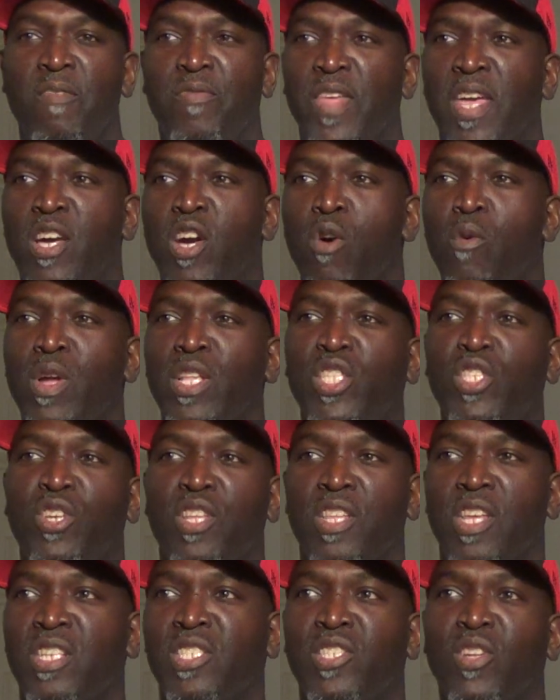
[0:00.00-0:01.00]
They go
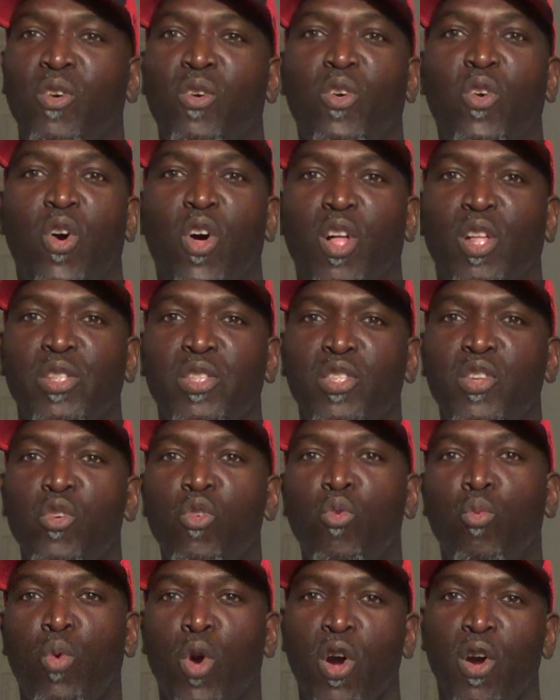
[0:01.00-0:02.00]
into the so-called
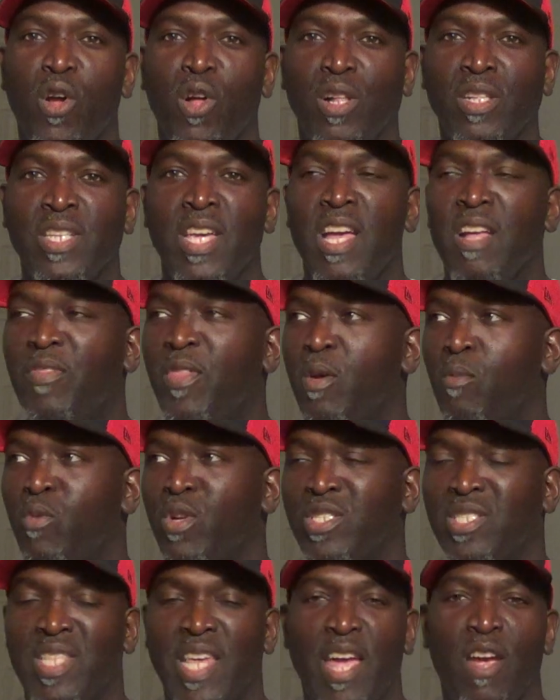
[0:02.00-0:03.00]
new world that
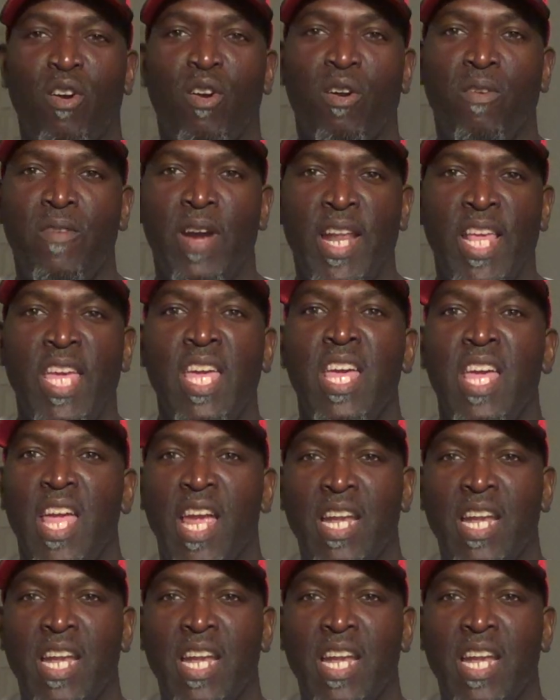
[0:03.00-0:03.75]
was there already,